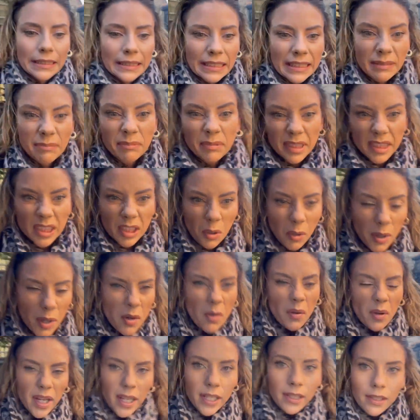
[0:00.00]
I'm so
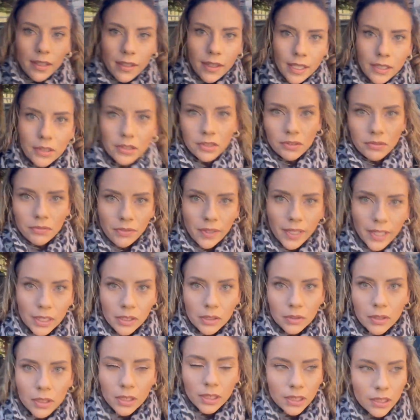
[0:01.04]
annoyed that they just
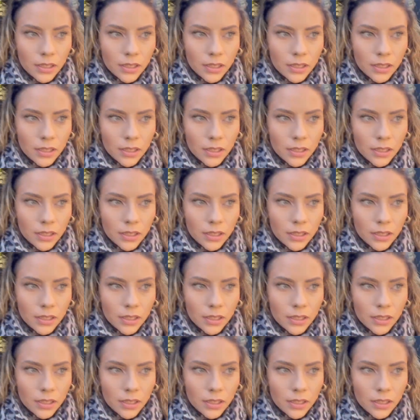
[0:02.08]
fell.